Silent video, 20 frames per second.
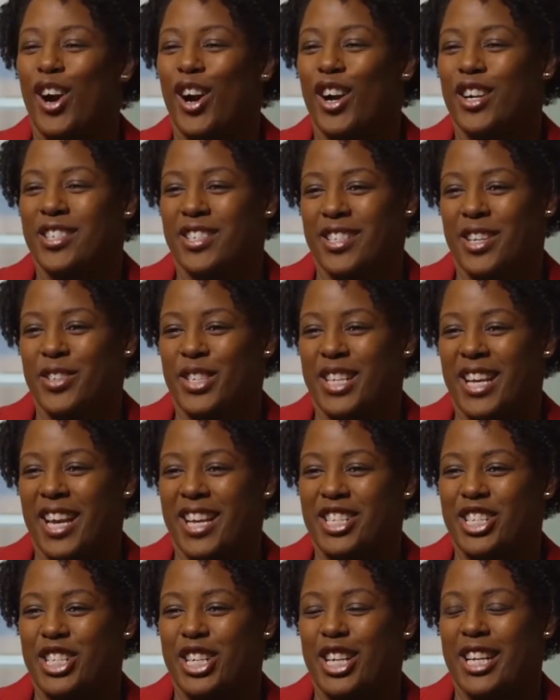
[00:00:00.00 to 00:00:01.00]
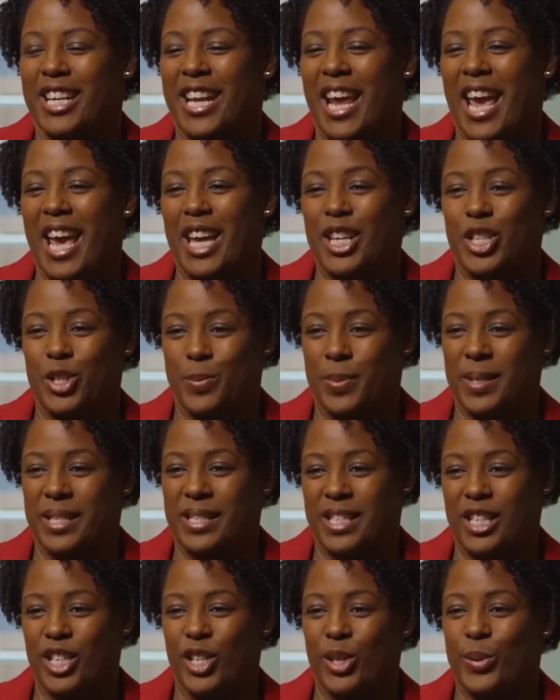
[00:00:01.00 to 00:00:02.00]
Heart Association H
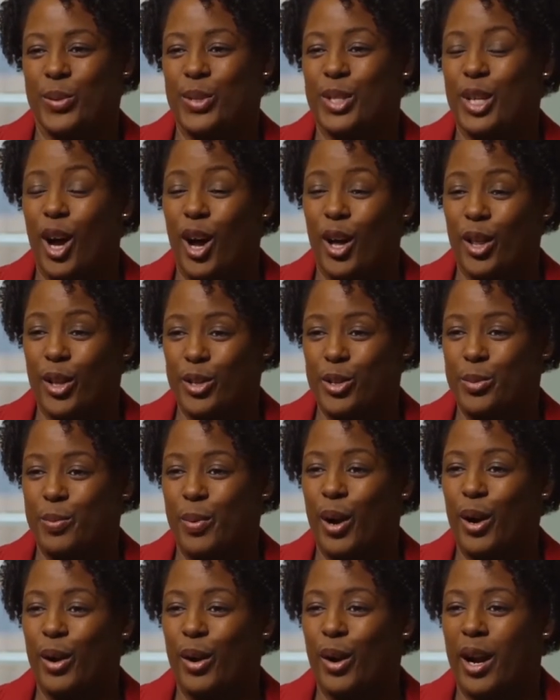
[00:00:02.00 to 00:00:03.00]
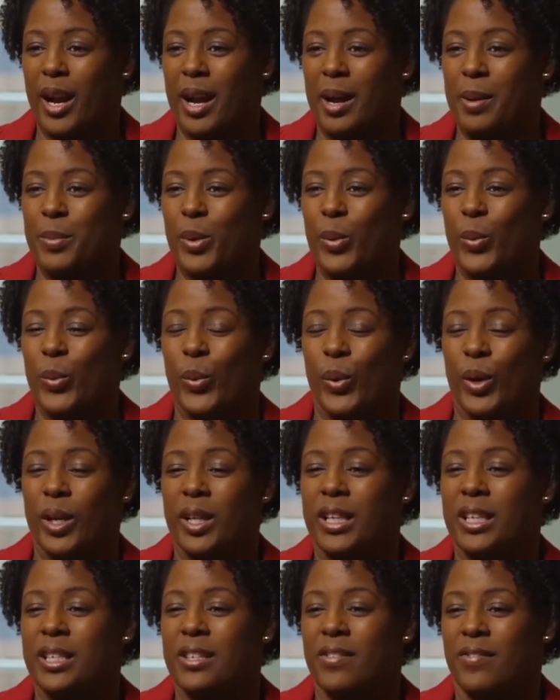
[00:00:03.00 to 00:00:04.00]
B C U Scholars Program
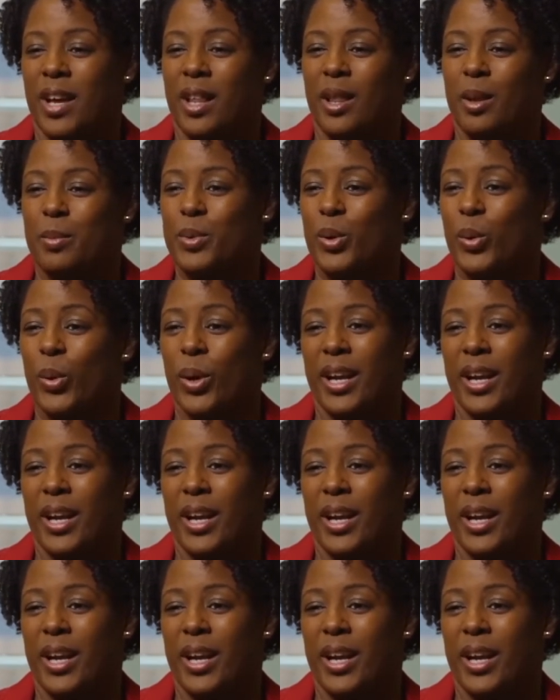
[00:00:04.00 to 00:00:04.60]
really developed